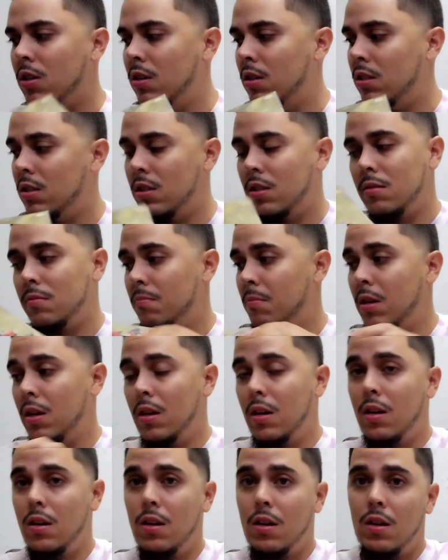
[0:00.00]
because
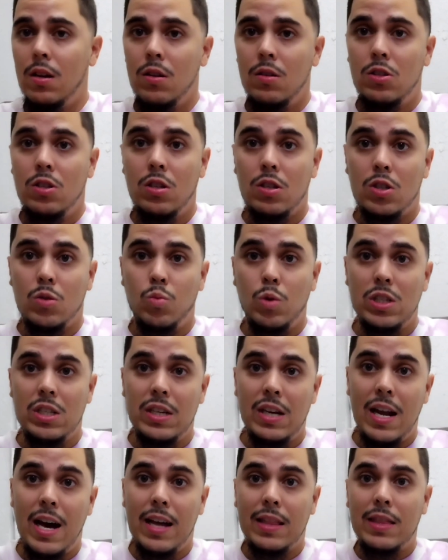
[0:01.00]
just was
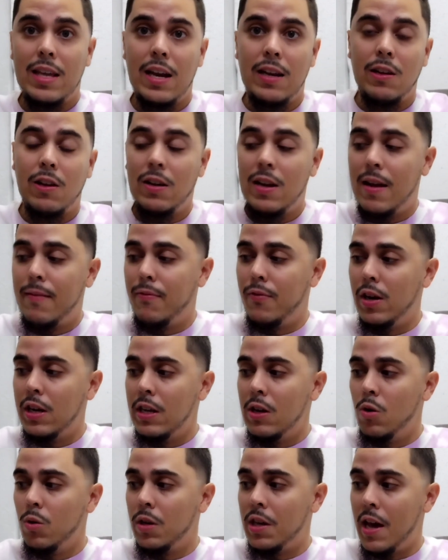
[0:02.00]
not that good at
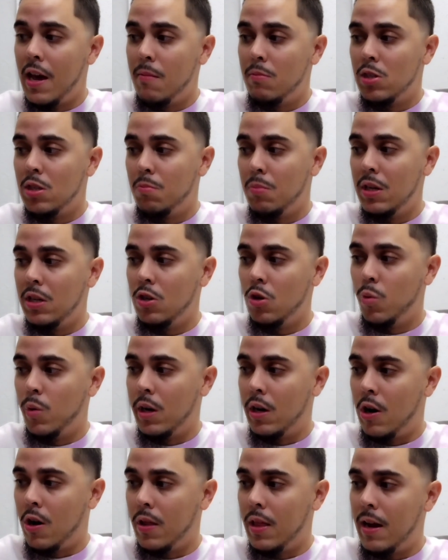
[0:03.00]
video games to be
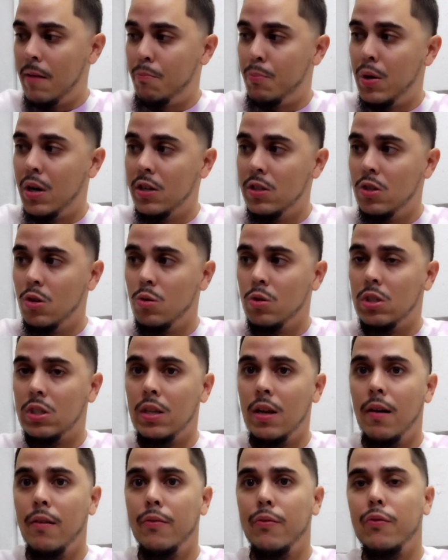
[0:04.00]
doing all that puzzle
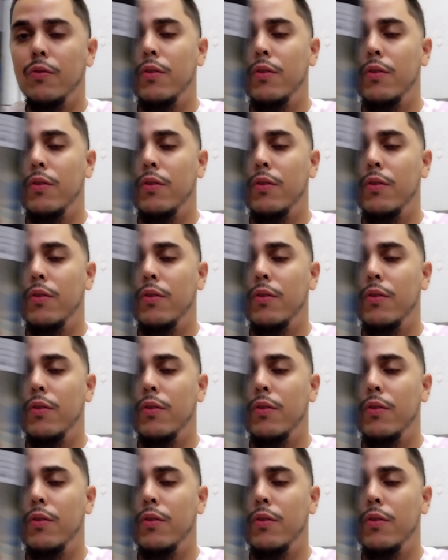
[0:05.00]
stuff.